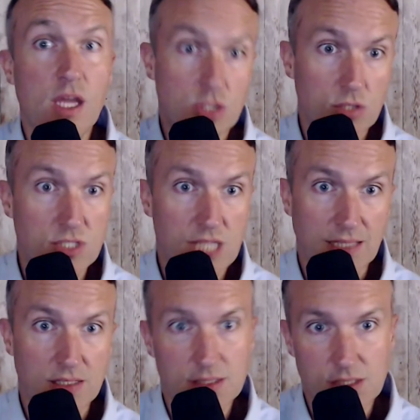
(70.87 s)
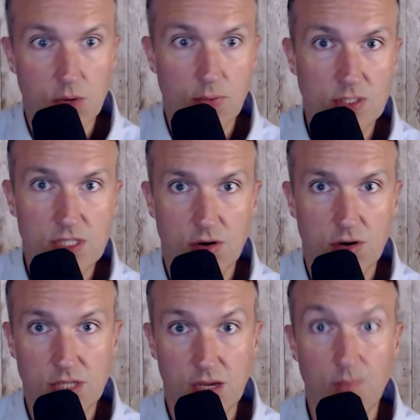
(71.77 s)
2 cents,
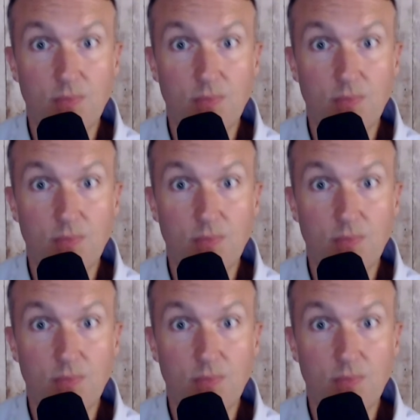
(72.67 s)
0.02.